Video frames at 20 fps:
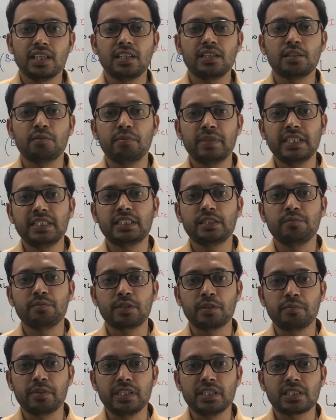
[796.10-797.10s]
then the main
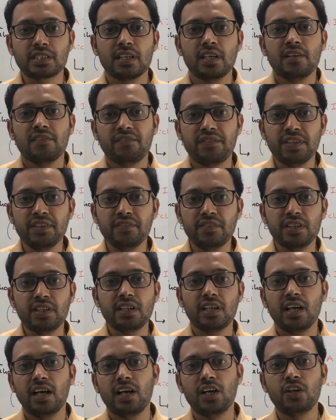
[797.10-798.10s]
symptom is
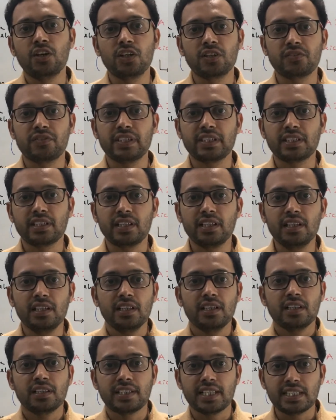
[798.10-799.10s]
fever along with
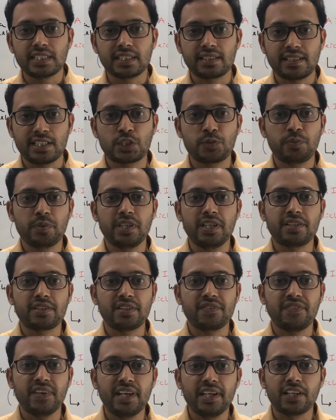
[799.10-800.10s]
there is a
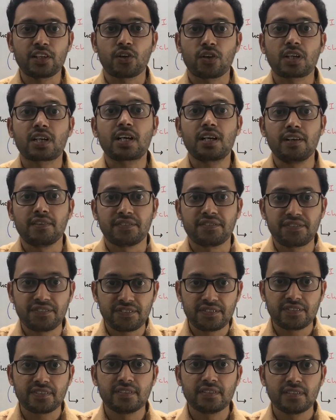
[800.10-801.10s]
respiratory failure or
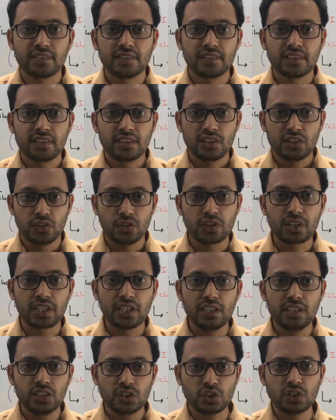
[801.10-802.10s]
cough.
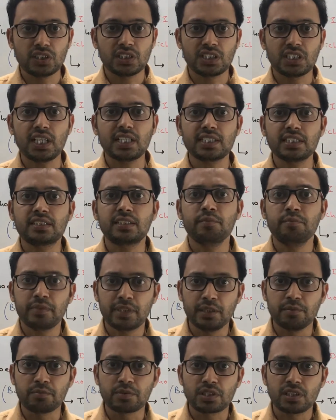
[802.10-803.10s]
Okay, so these are the
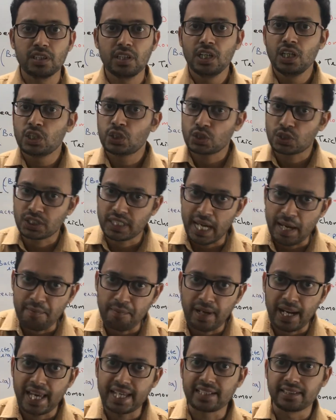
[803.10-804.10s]
symptoms. So
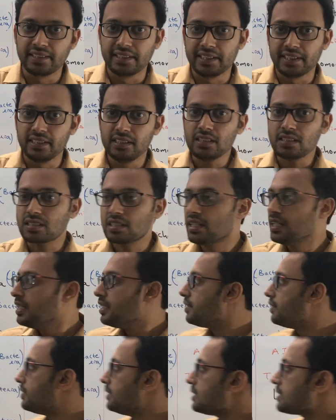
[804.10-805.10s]
same like this,
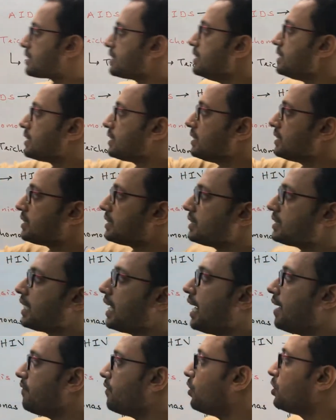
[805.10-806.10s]
these
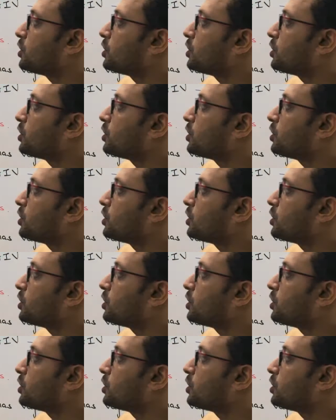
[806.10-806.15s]
diseases have